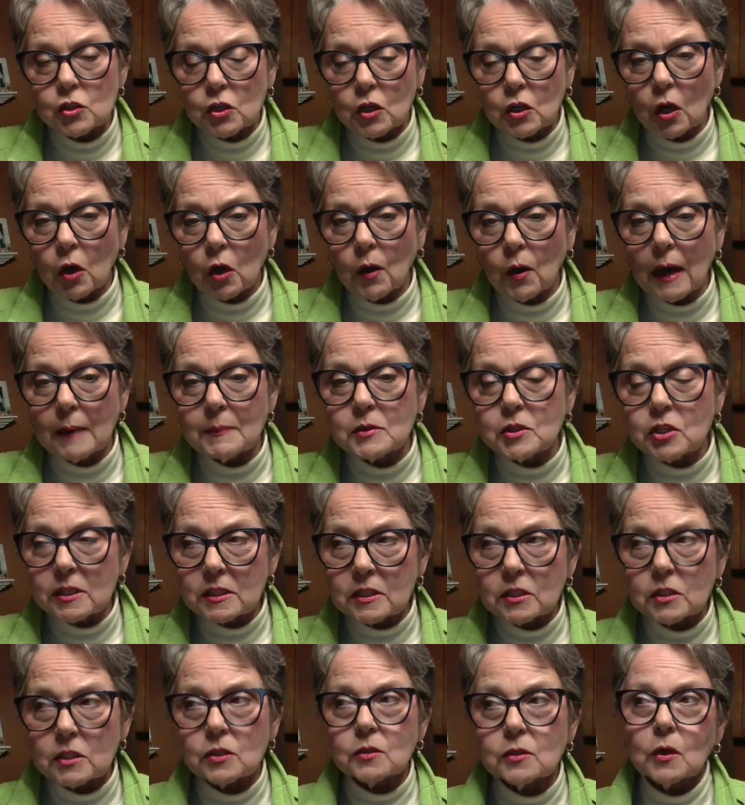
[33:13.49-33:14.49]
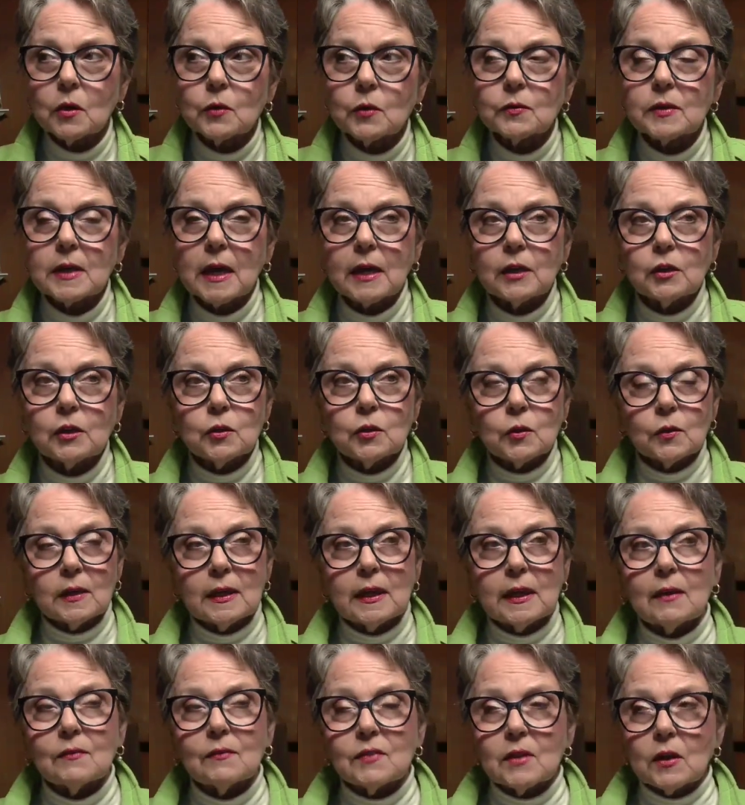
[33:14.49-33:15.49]
You know, I'm just to know that you don't
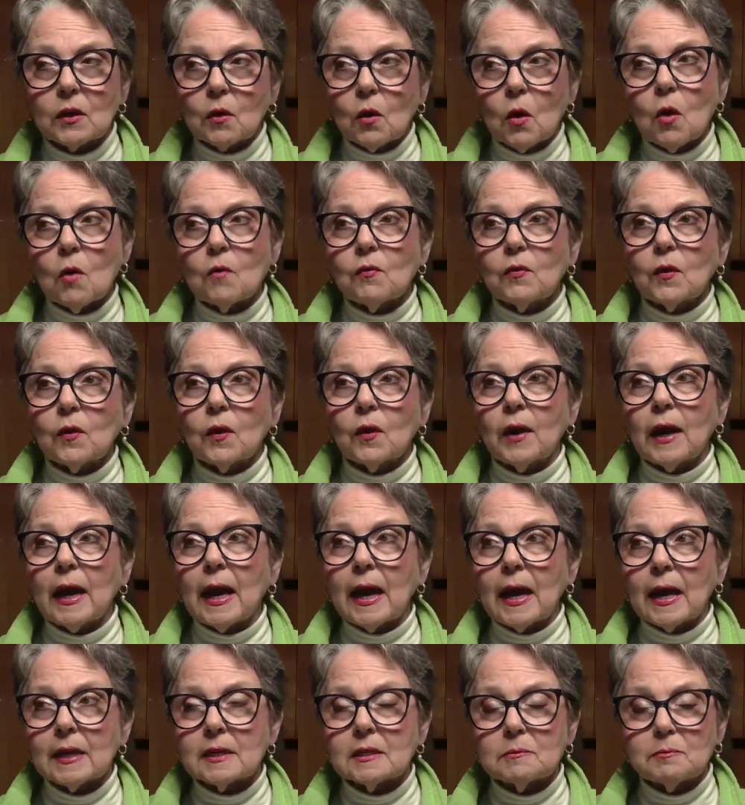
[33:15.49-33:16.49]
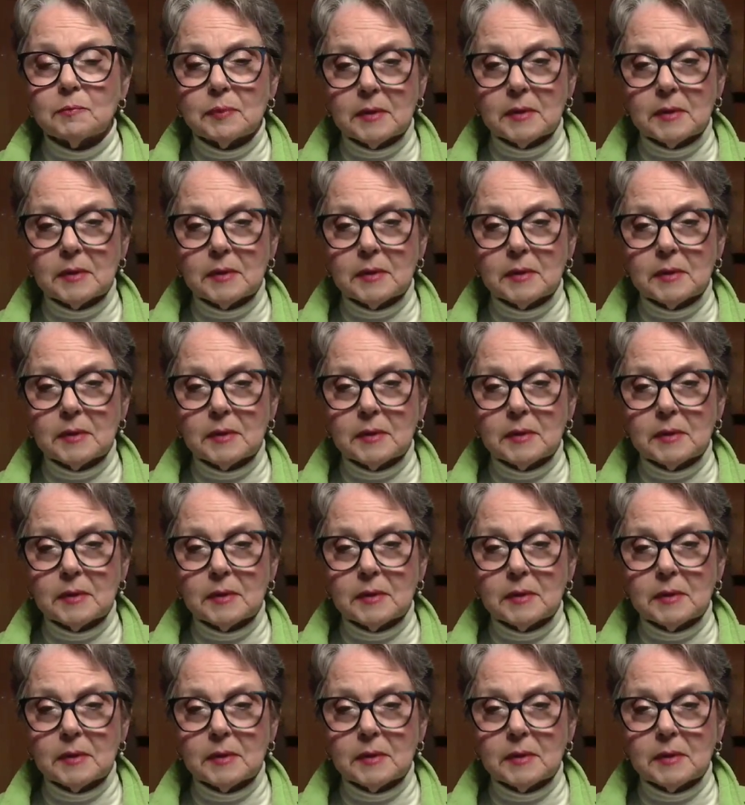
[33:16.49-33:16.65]
have that overhead